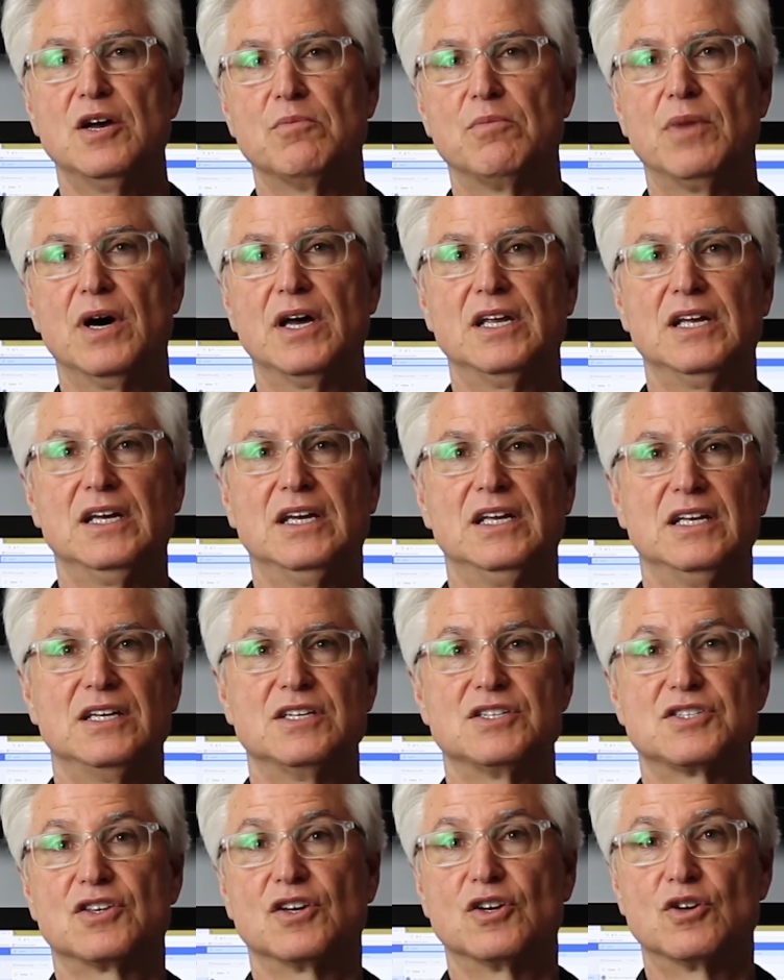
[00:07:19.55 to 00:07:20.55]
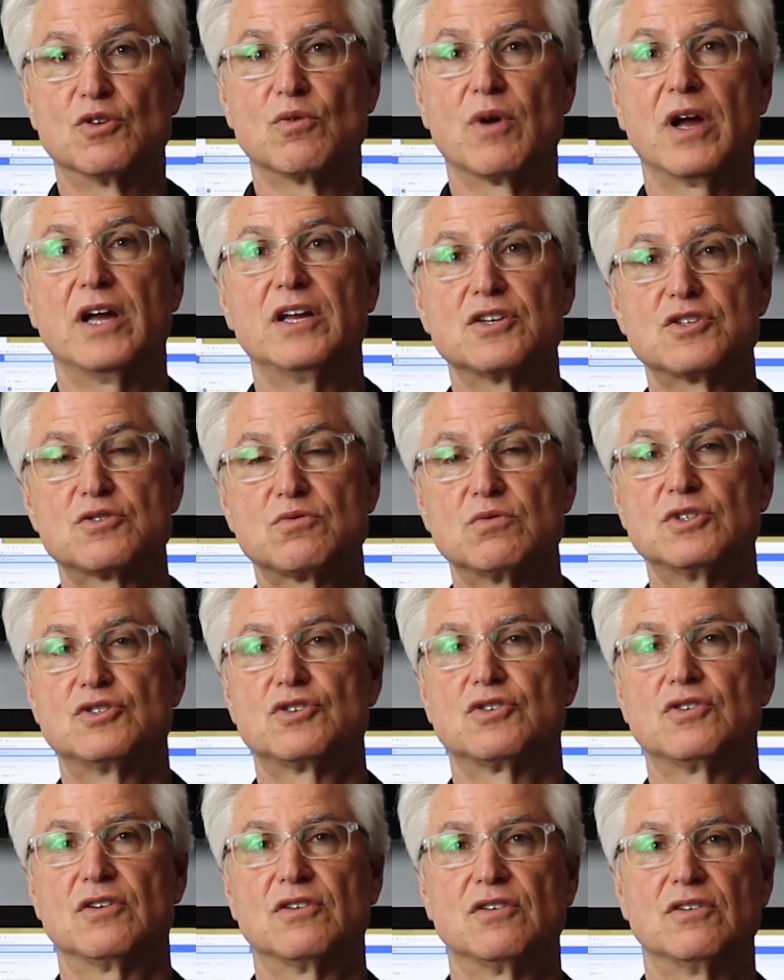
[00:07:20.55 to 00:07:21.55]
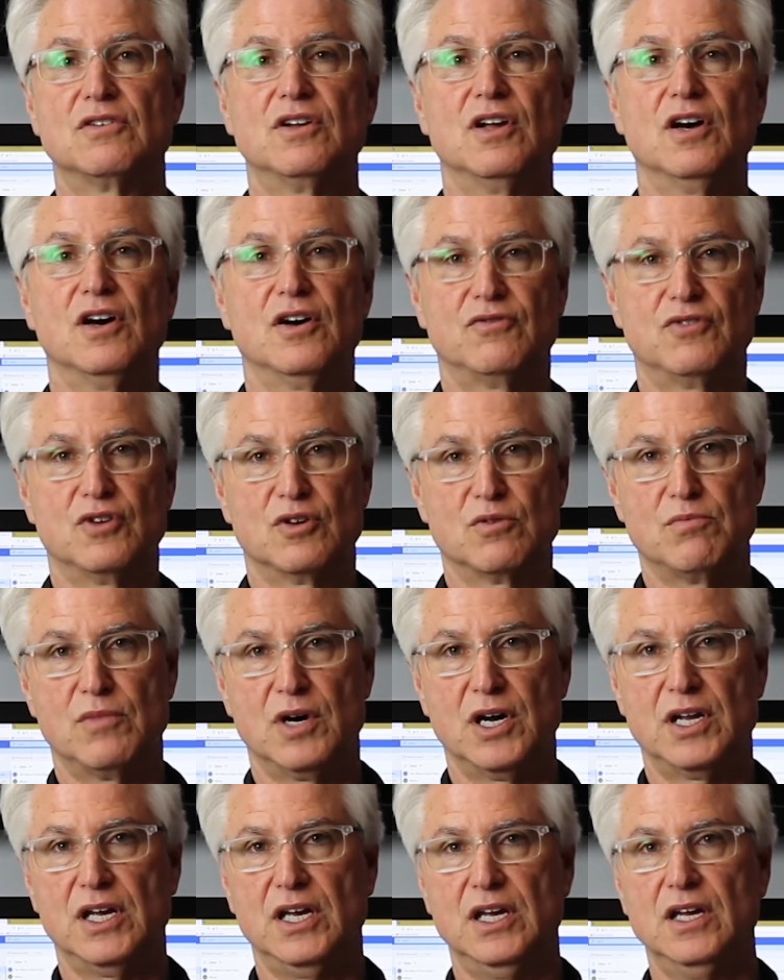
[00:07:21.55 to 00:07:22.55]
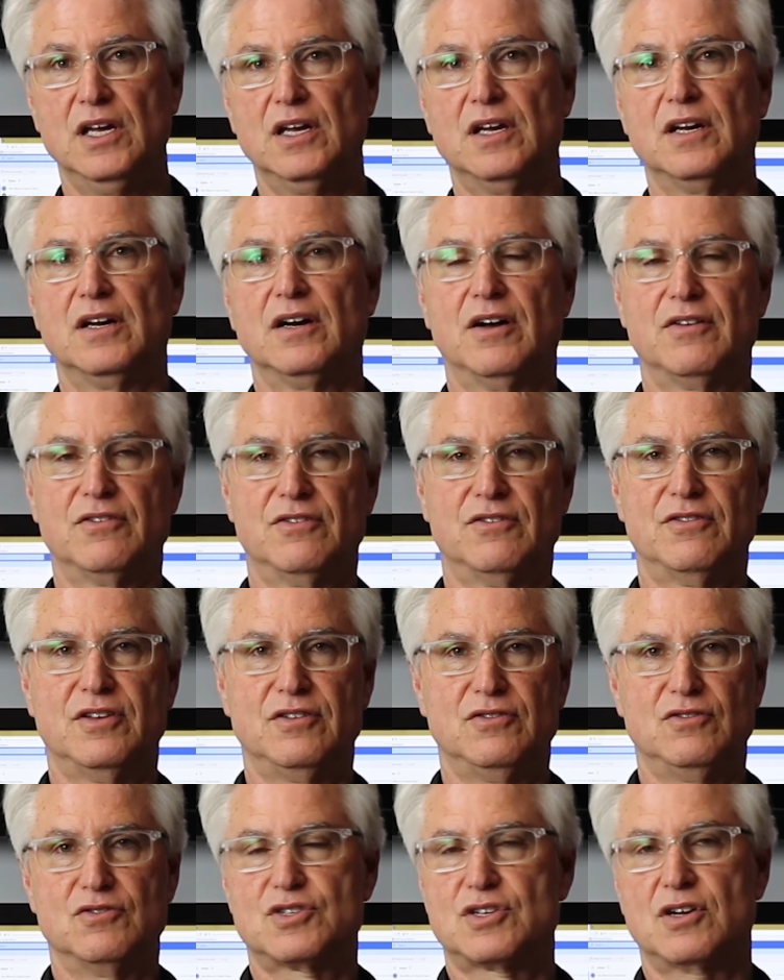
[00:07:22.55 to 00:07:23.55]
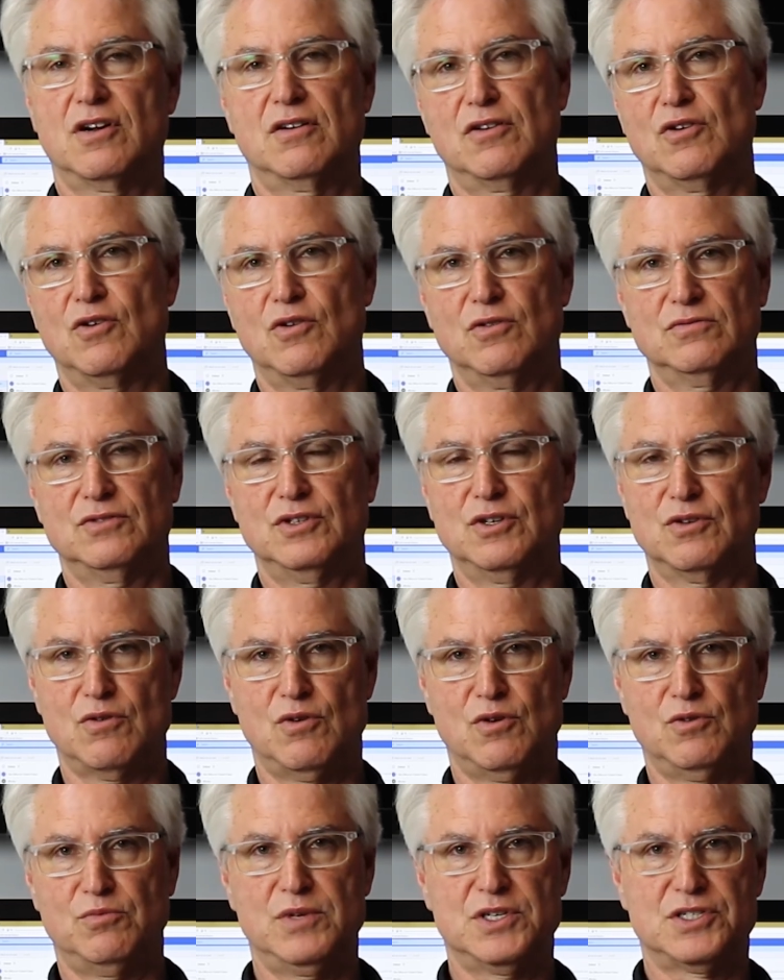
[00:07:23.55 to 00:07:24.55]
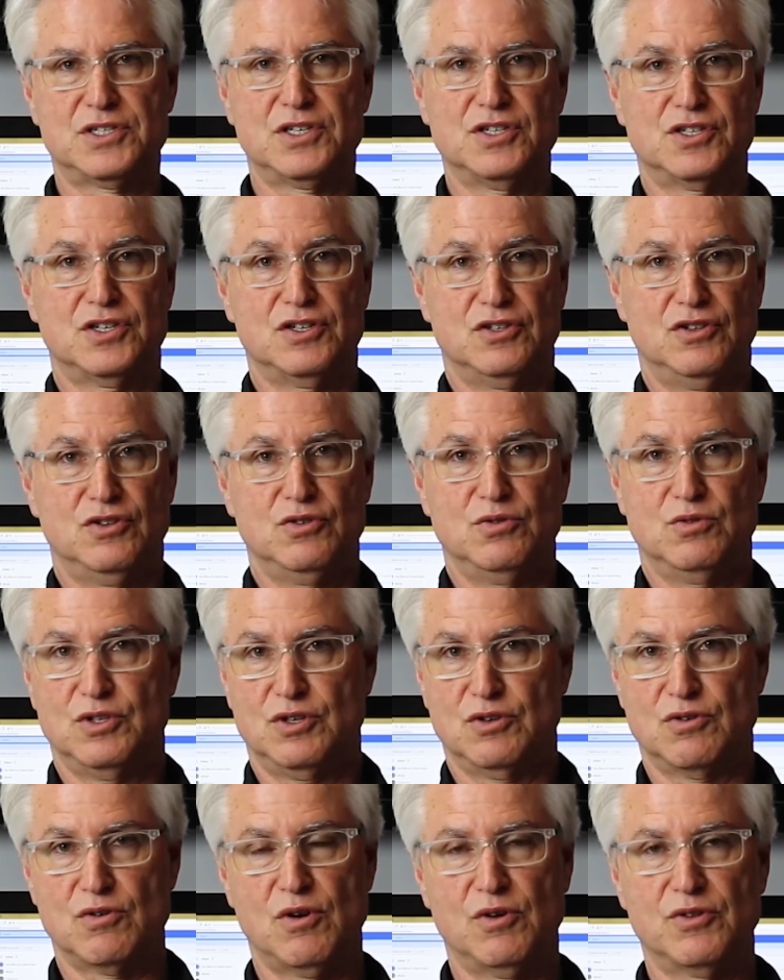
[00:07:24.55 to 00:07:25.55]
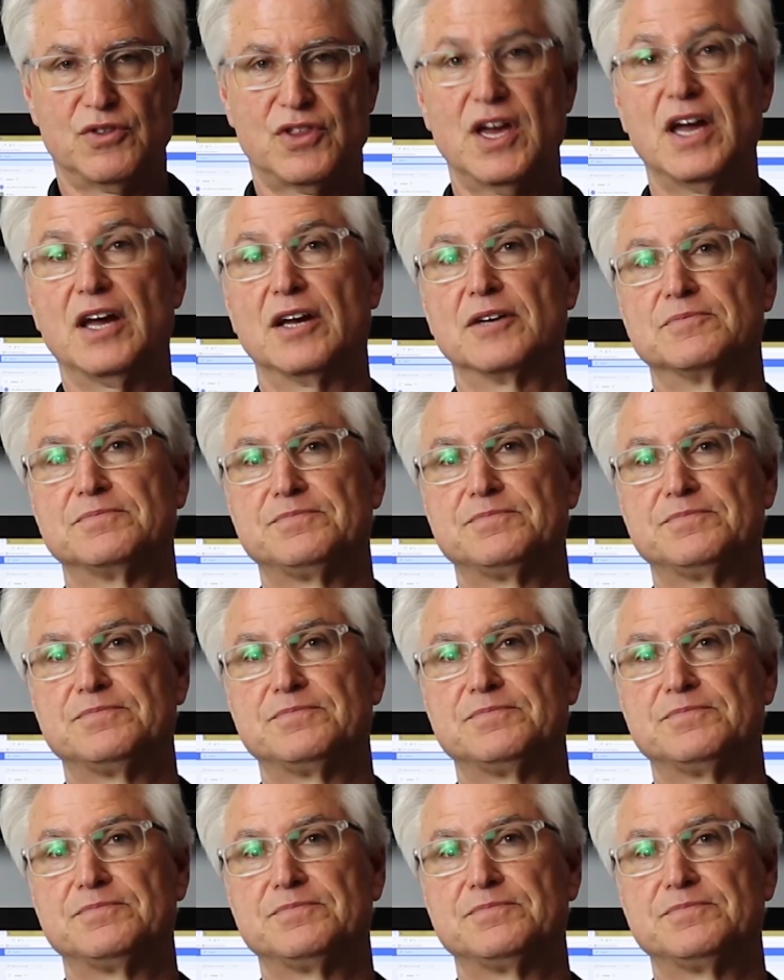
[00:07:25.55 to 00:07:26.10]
but it is the greatest return of your money other than you starting your own business and doing your own thing.